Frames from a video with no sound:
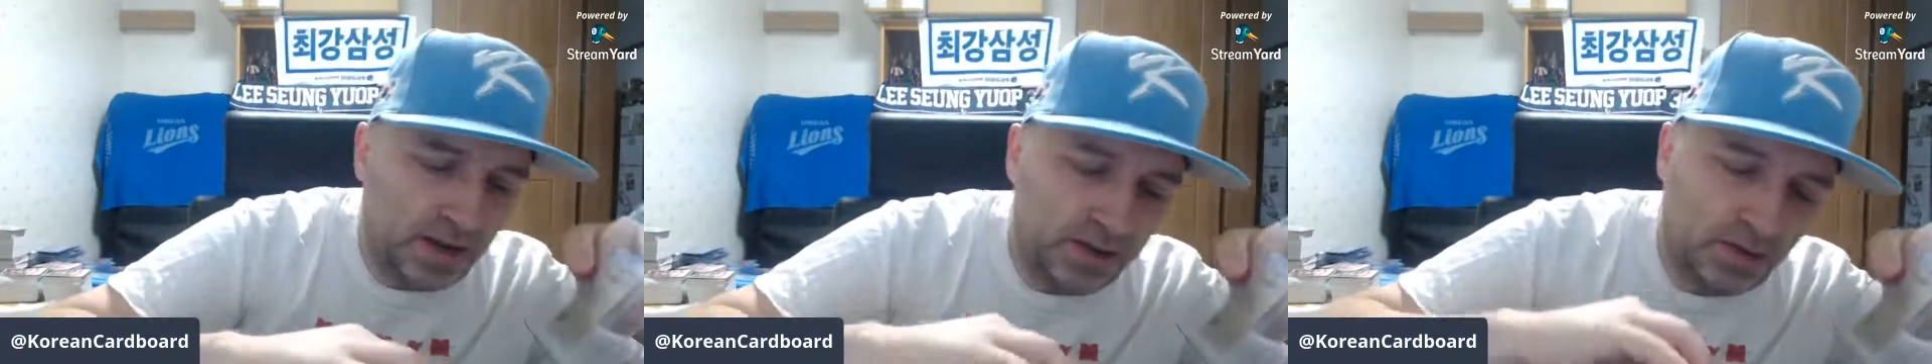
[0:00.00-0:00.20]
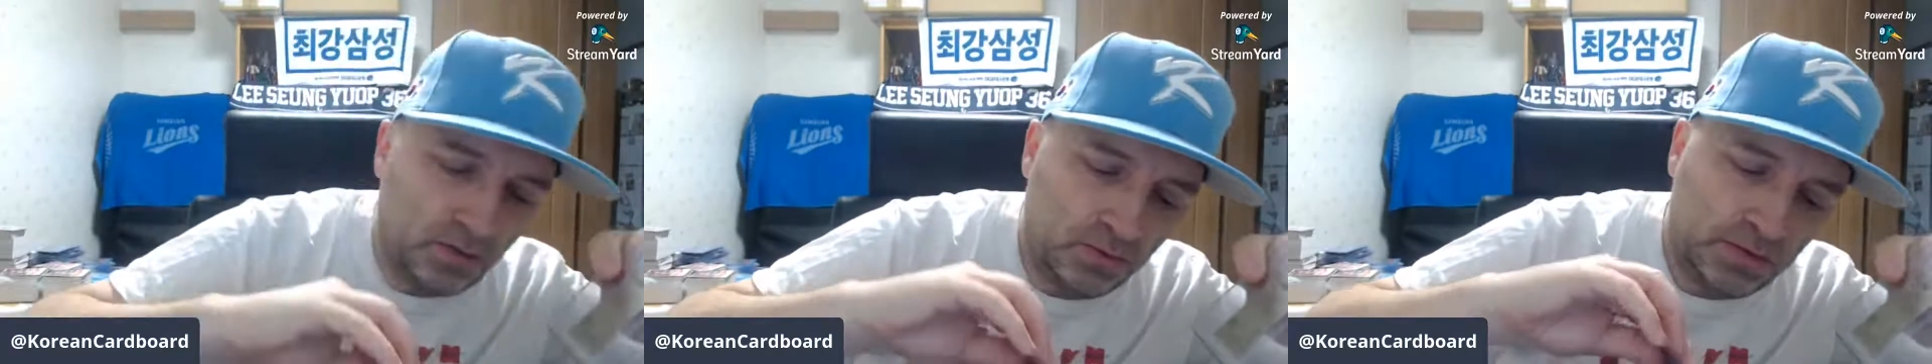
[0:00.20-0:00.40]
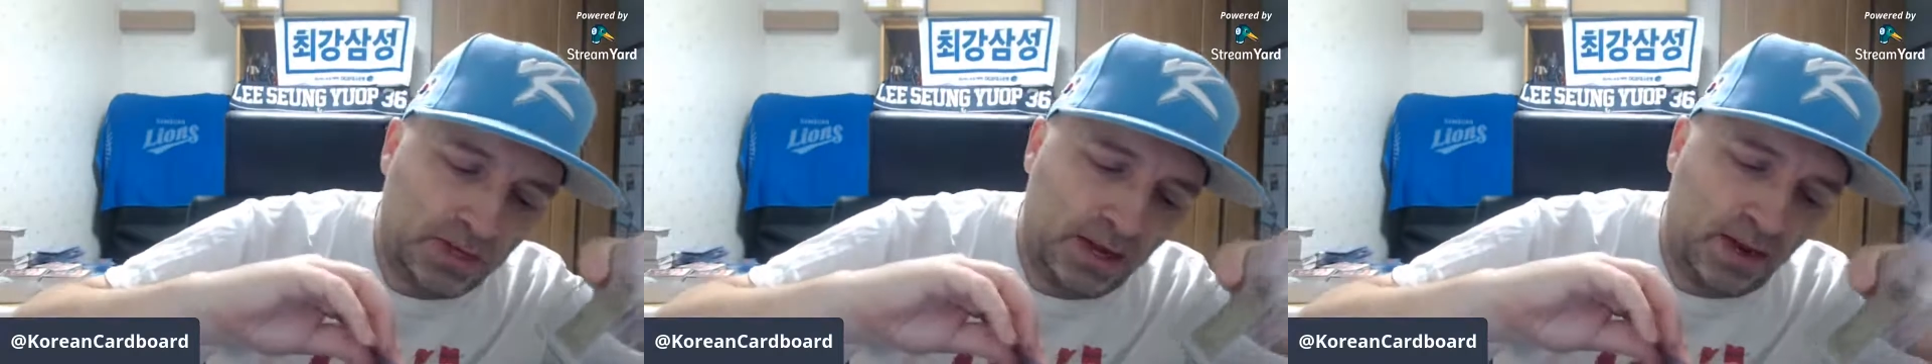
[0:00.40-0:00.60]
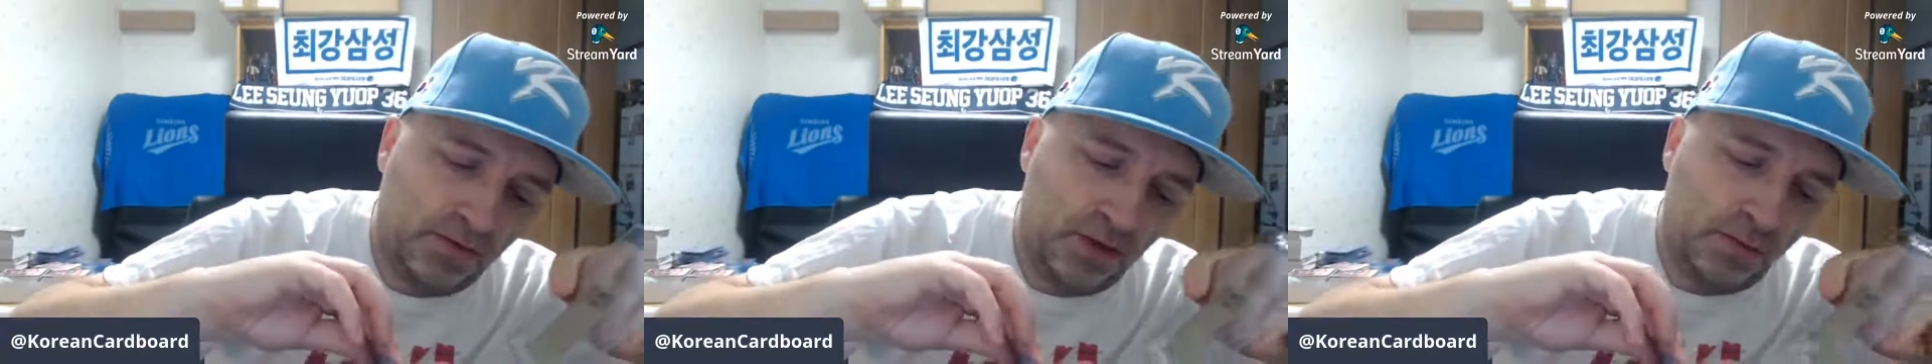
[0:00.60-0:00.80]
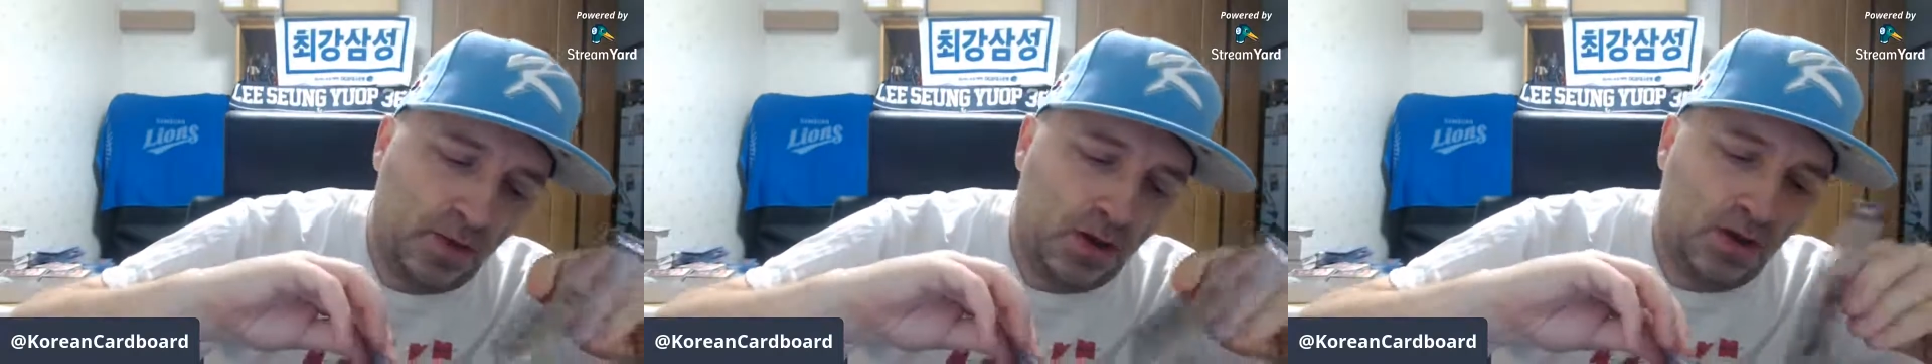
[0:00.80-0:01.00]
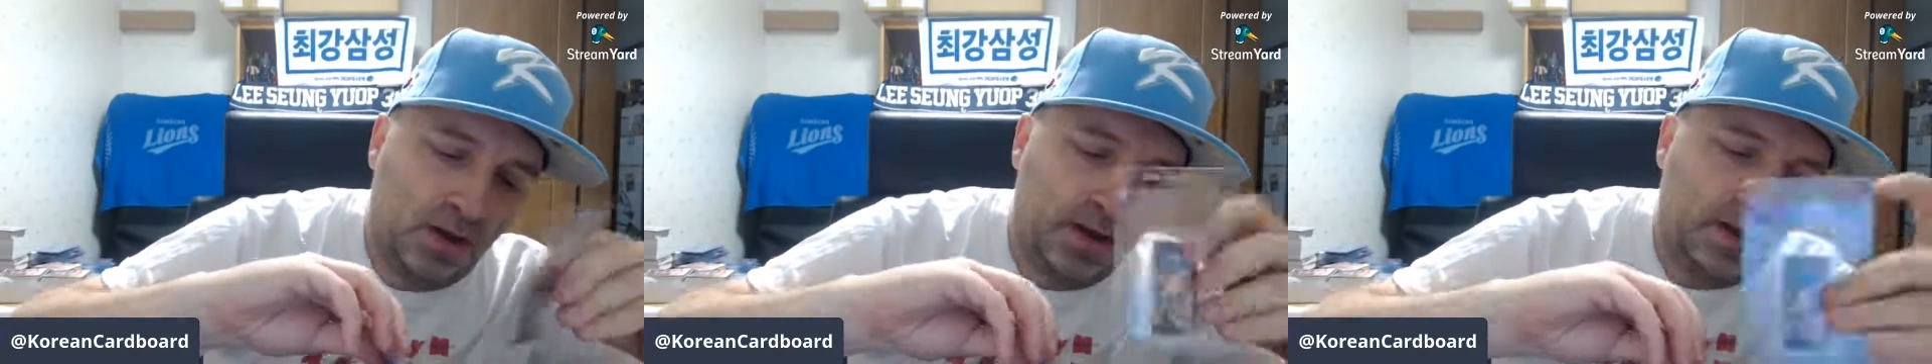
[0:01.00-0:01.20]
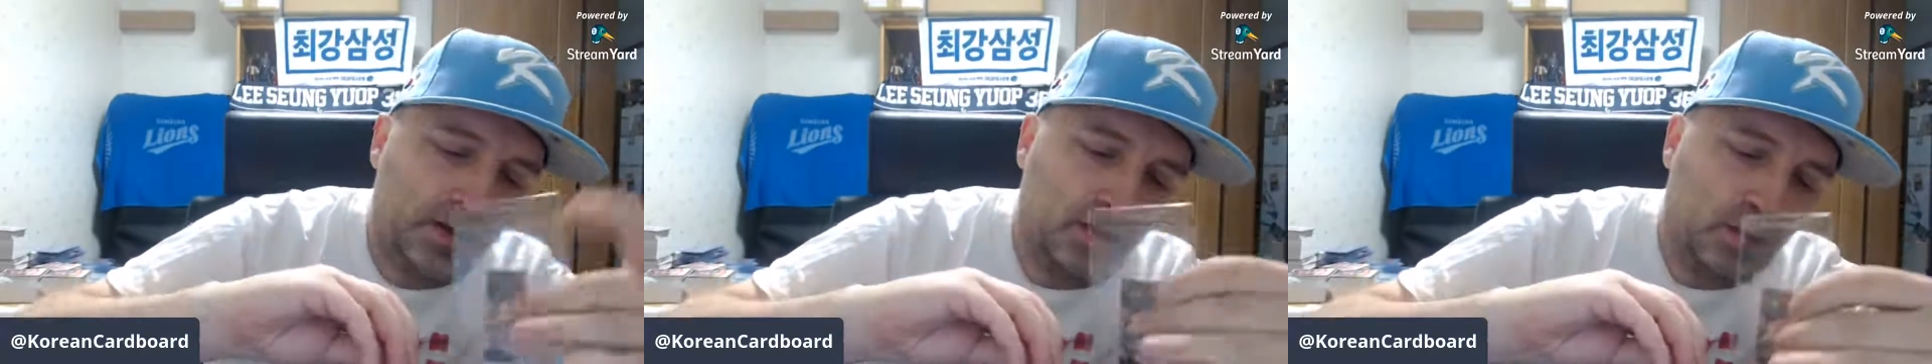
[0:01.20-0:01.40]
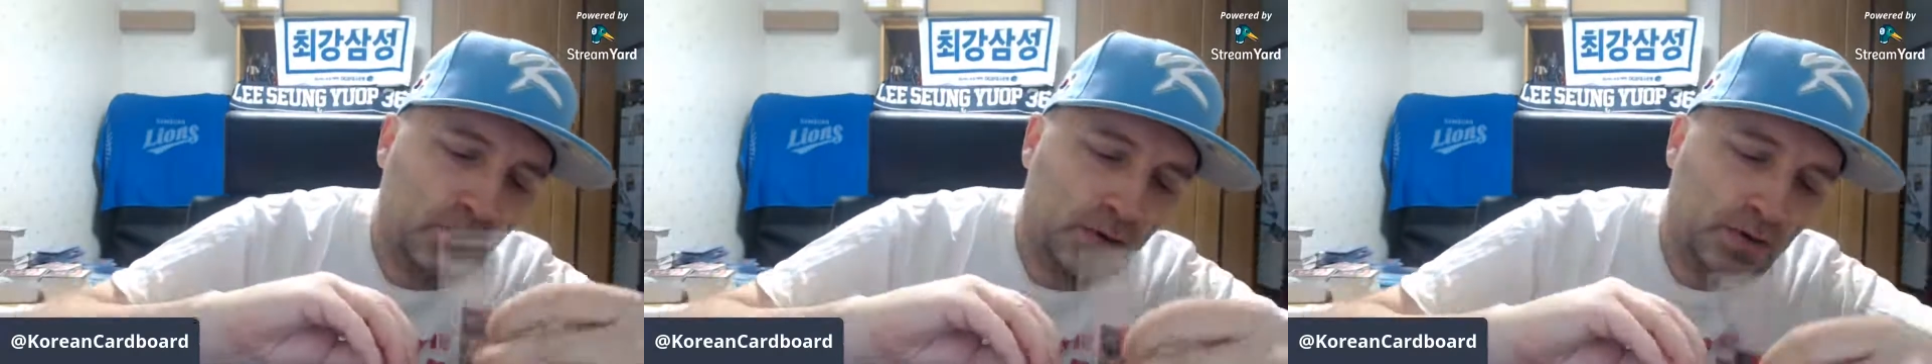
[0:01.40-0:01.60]
I don't have them all
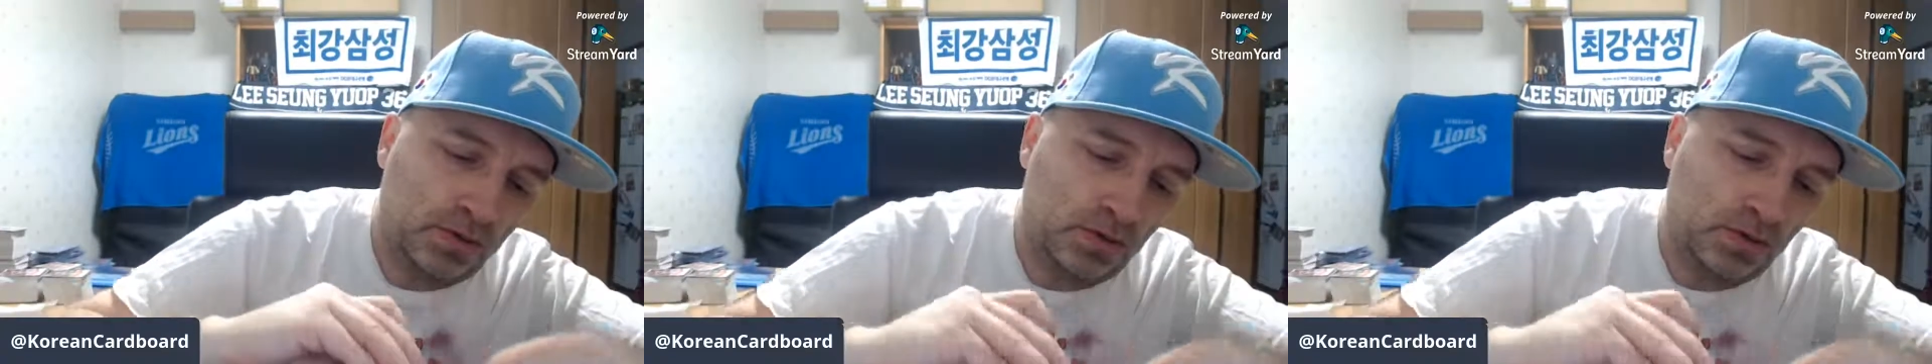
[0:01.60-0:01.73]
lined up,